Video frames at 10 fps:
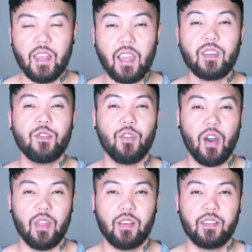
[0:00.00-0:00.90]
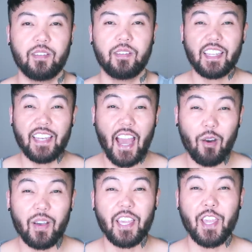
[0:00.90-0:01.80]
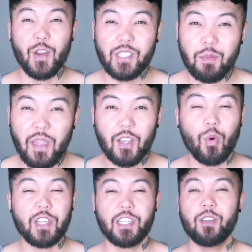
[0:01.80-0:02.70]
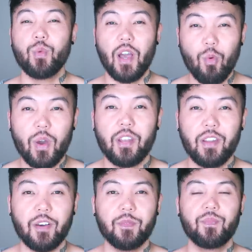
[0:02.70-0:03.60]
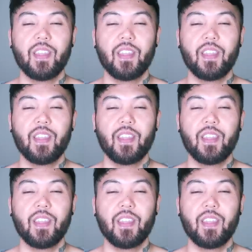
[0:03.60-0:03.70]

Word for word: Thank you, Father. Now, here's the main question we all want to know.